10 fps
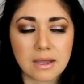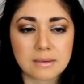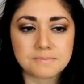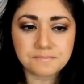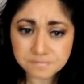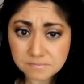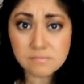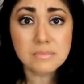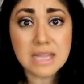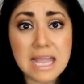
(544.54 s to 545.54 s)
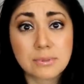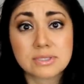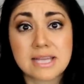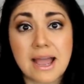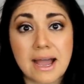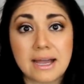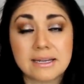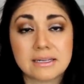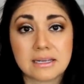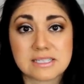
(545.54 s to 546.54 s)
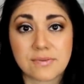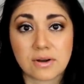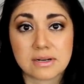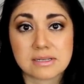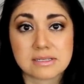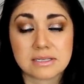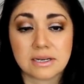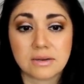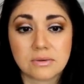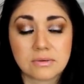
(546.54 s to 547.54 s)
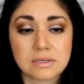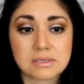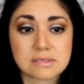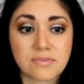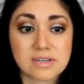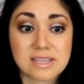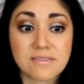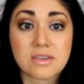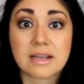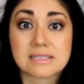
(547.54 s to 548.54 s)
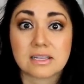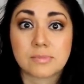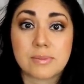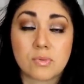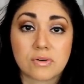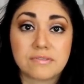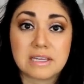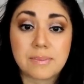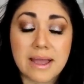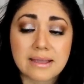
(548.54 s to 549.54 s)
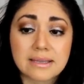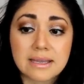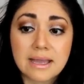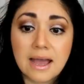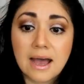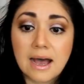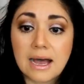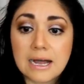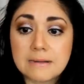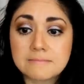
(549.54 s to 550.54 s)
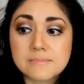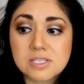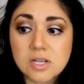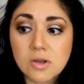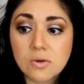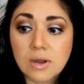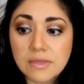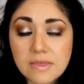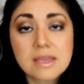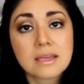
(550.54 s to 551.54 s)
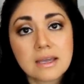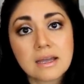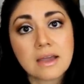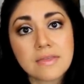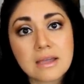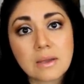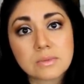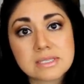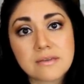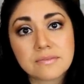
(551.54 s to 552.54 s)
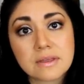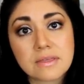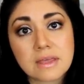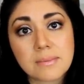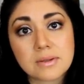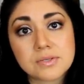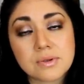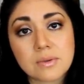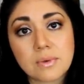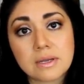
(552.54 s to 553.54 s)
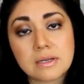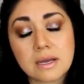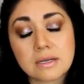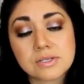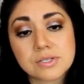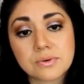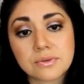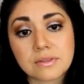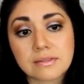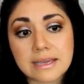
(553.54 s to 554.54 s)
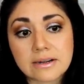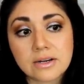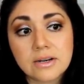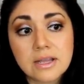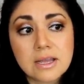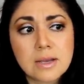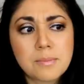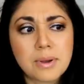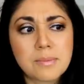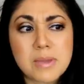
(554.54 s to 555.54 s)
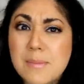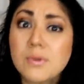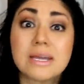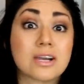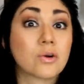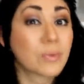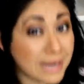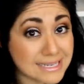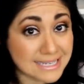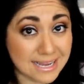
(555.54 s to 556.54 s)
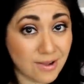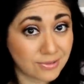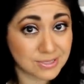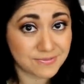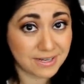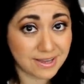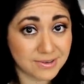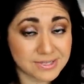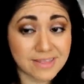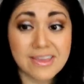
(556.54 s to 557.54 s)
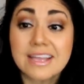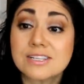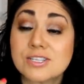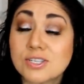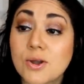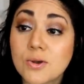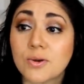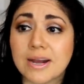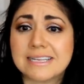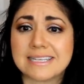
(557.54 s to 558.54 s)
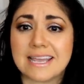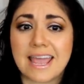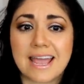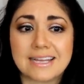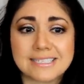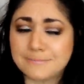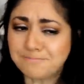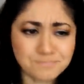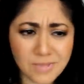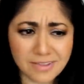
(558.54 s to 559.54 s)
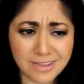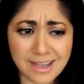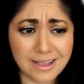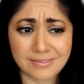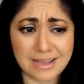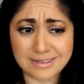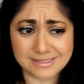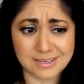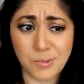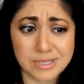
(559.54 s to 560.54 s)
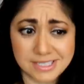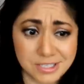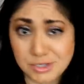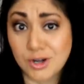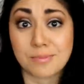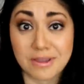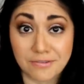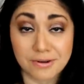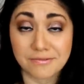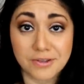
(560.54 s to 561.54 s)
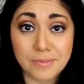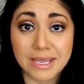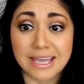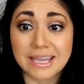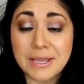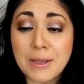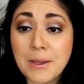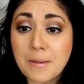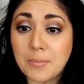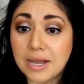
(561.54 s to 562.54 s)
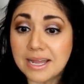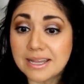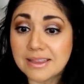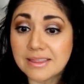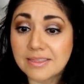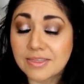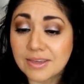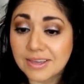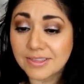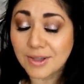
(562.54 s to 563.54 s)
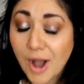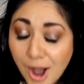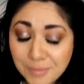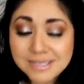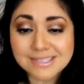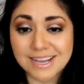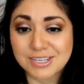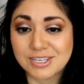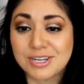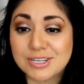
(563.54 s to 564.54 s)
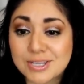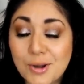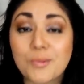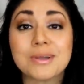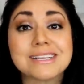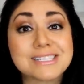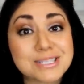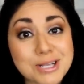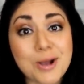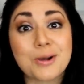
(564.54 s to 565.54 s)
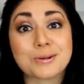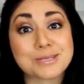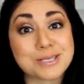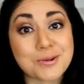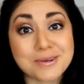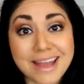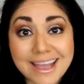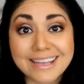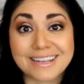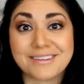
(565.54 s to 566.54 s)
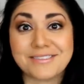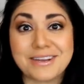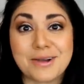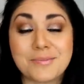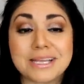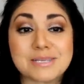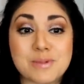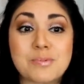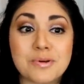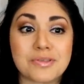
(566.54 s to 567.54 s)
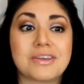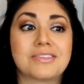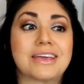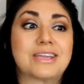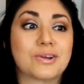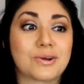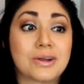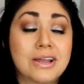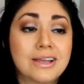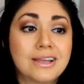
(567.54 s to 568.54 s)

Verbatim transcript: um, able to add as far as, you know, as far as giving you guys a little bit more feedback. Um, so I think, uh, I think I will definitely think about doing one uh, sooner than later. But people get crazy on those videos. They get so crazy. And not that that's going to deter me from filming it, but the the comment section is always so so negative, you know, because people think like you're